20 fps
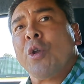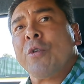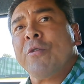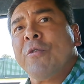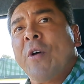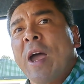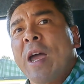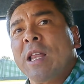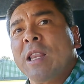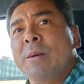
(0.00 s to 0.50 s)

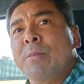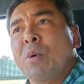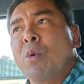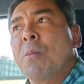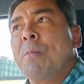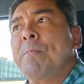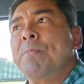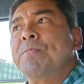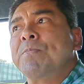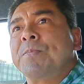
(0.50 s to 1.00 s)
available.
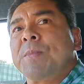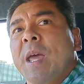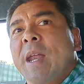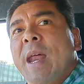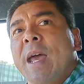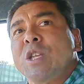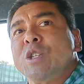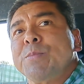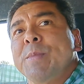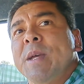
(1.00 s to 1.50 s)
It
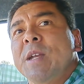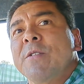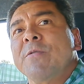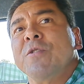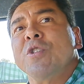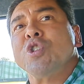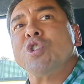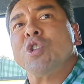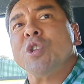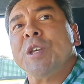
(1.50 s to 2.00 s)
has been
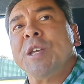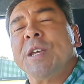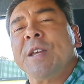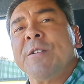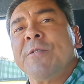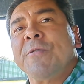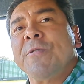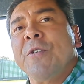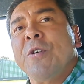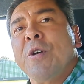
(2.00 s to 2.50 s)
officially
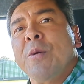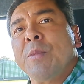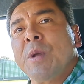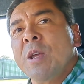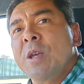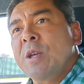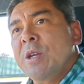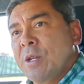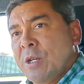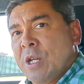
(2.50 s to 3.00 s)
confirmed.
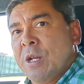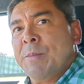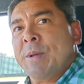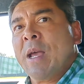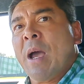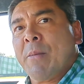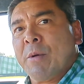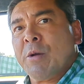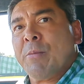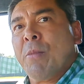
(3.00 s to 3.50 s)
You'd be
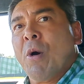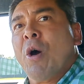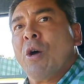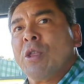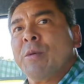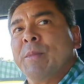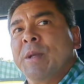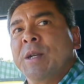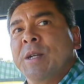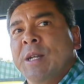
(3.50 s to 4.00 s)
able to buy
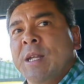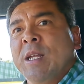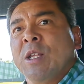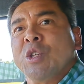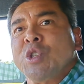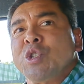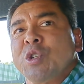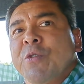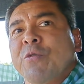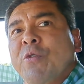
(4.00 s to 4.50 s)
them in
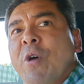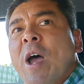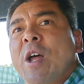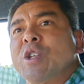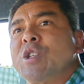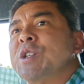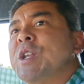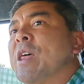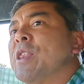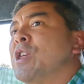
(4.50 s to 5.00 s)
dealers in
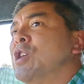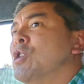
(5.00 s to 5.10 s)
France and other